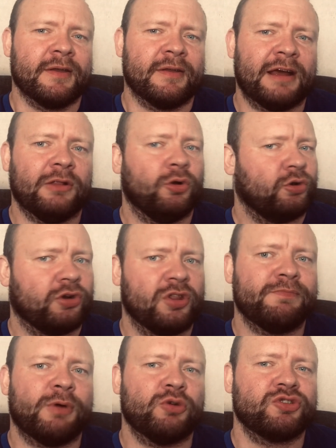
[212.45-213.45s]
That'll look good on
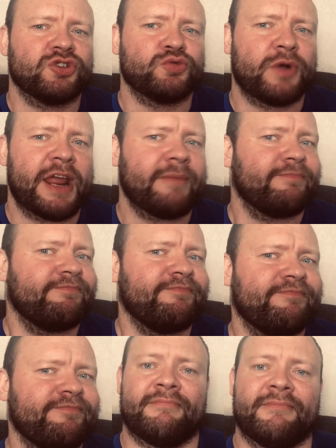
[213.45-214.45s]
the posters, won't it?
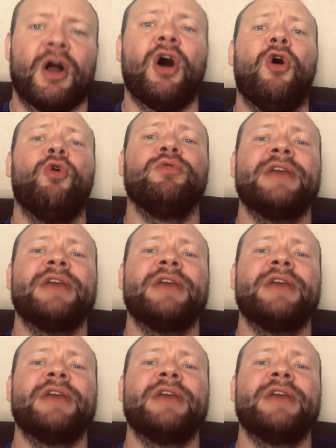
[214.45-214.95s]
Oh,